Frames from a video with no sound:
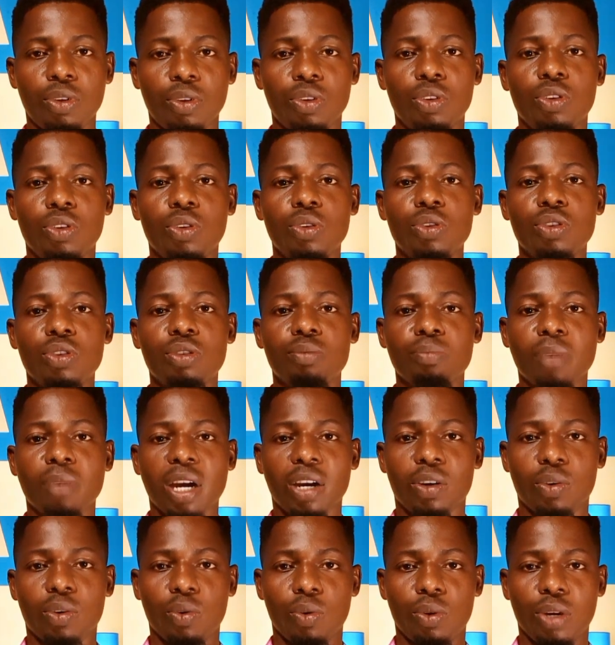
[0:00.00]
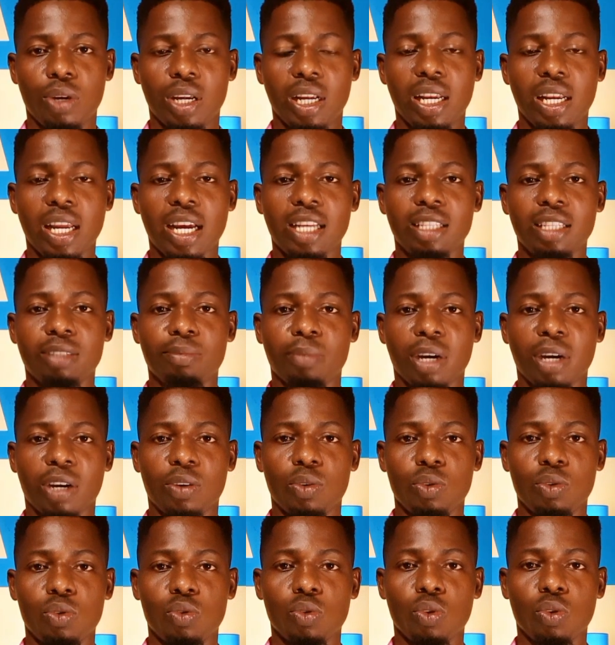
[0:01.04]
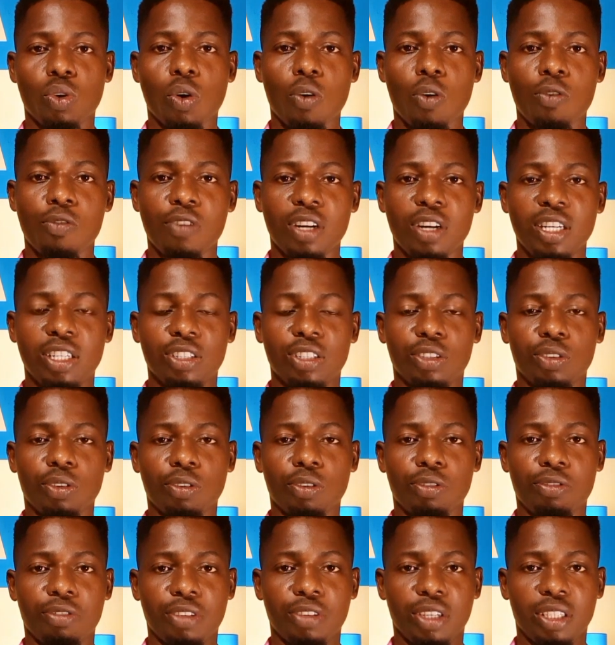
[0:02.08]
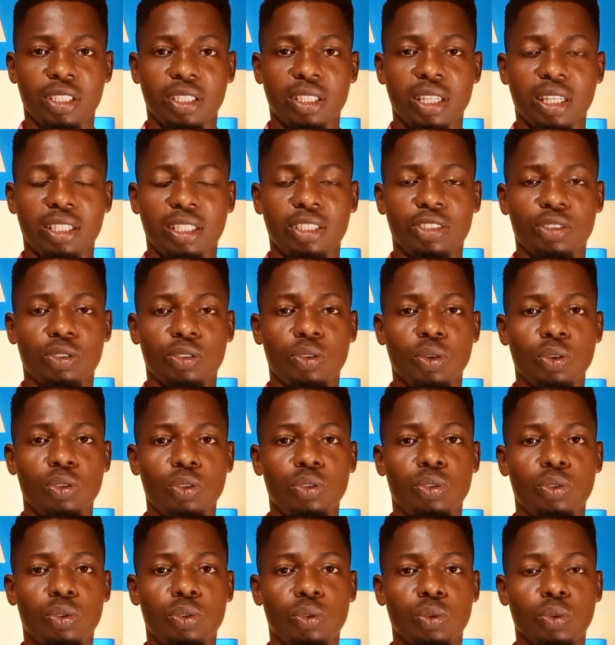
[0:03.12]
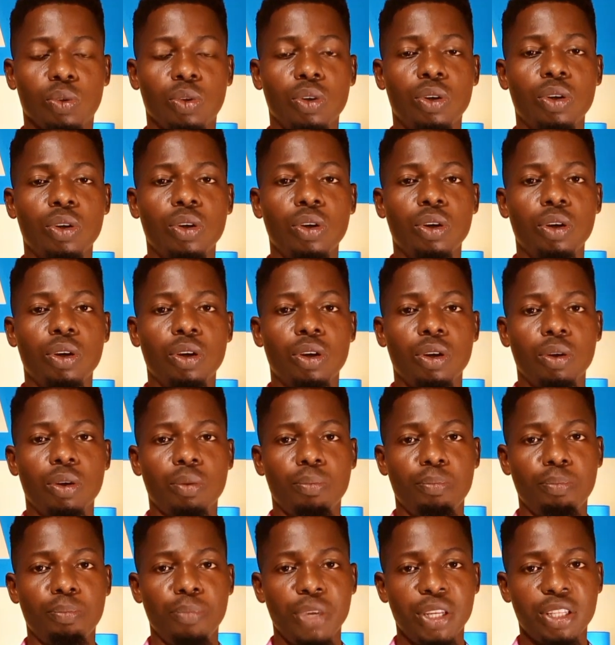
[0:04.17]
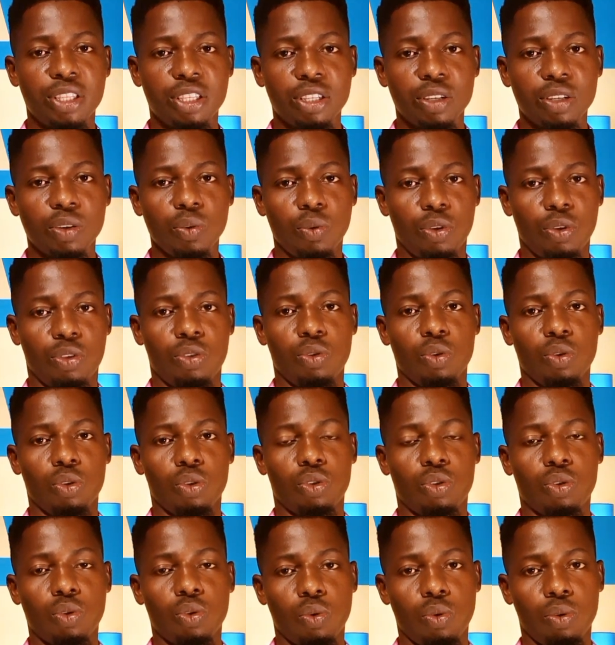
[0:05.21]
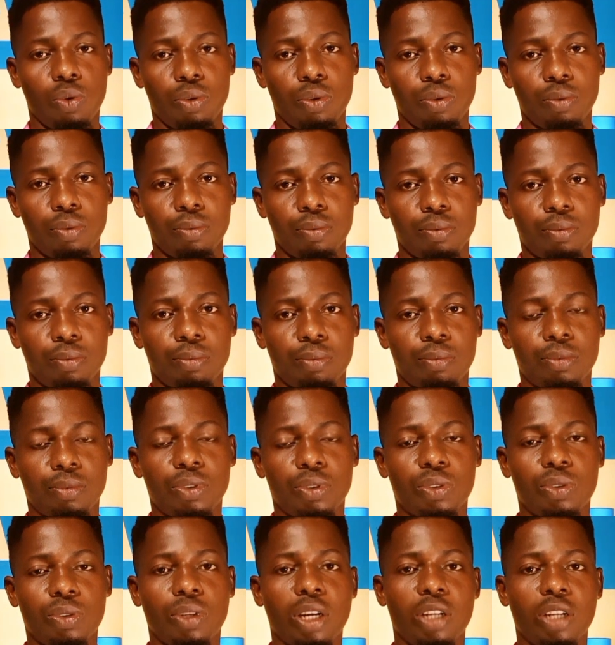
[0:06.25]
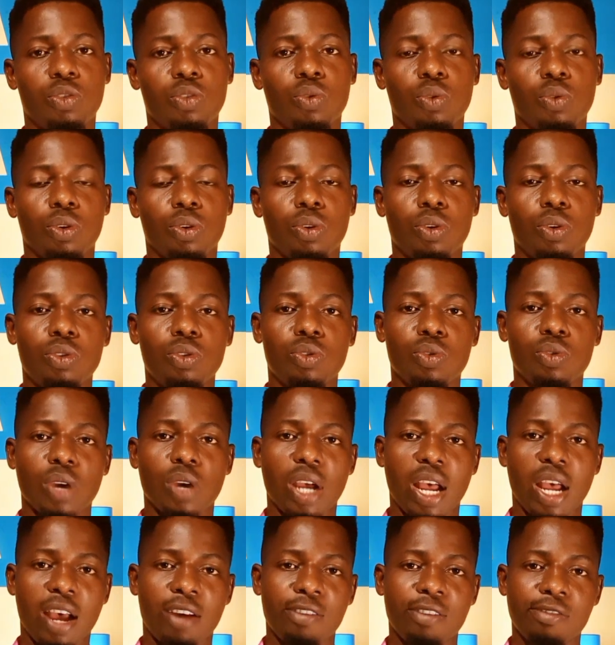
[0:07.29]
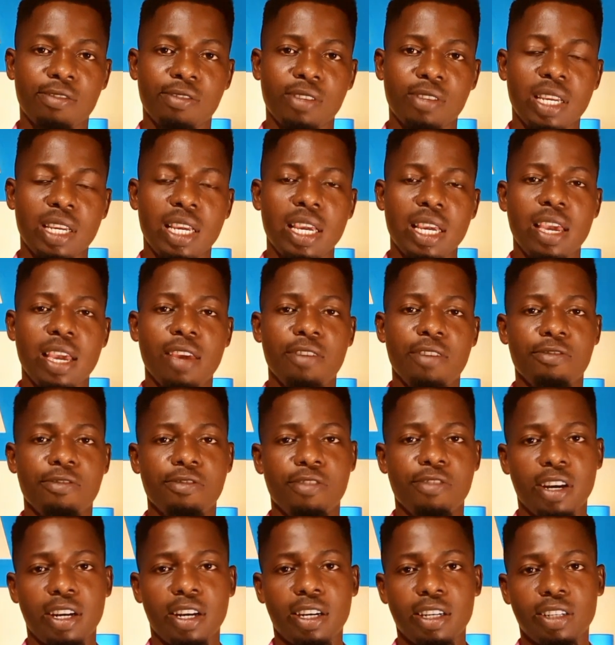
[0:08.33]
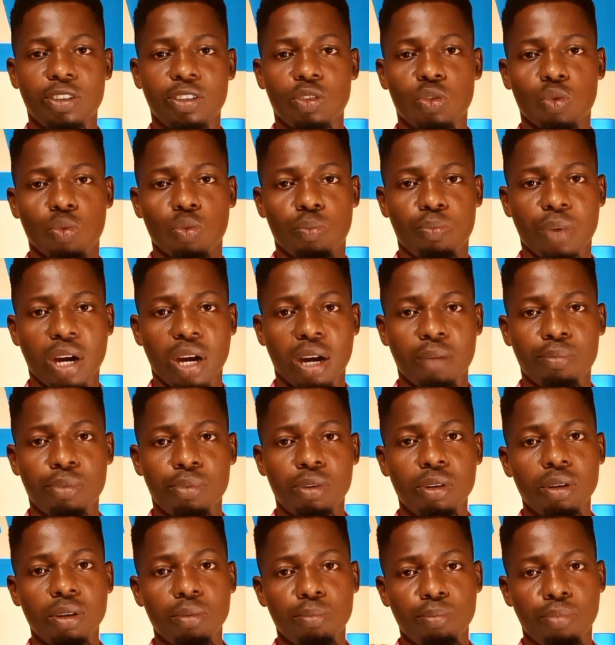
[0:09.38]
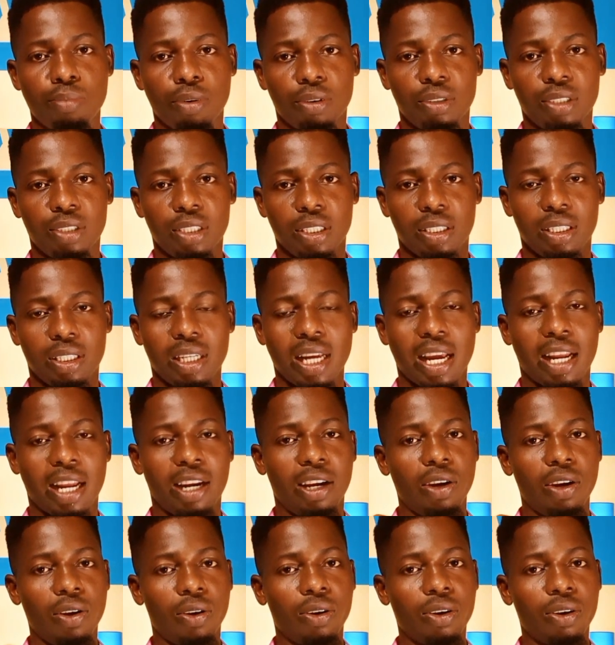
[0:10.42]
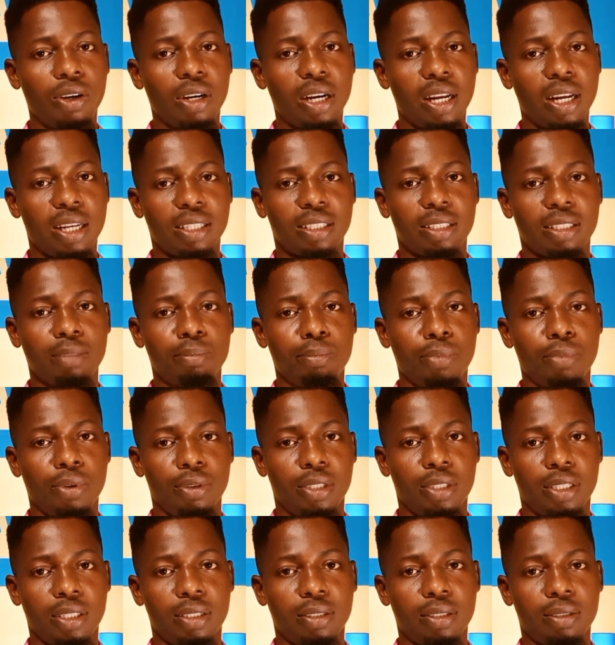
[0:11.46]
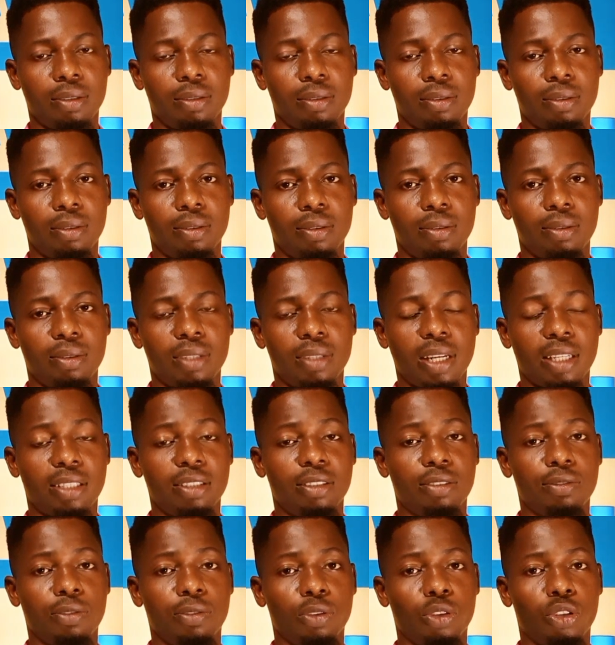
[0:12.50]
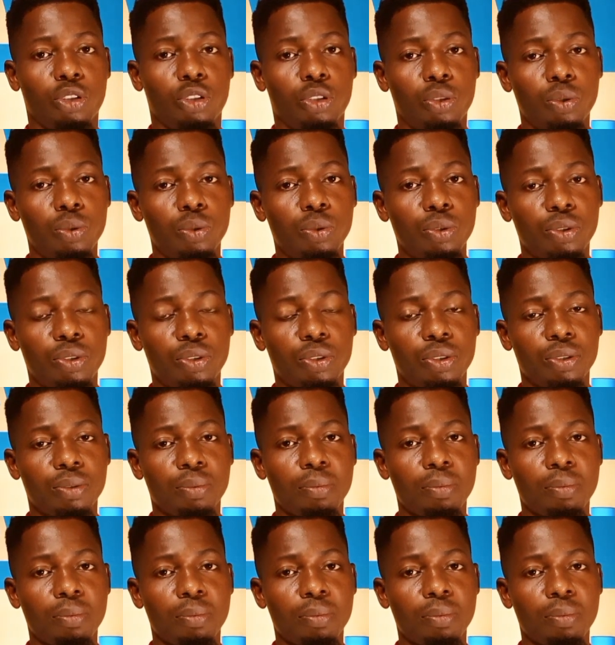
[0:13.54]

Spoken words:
use Mako, a light Mako, to cover the surface that is going to meet with your sole, so that you're going to have a very superb bonding and long-lasting bonding. That is for shoes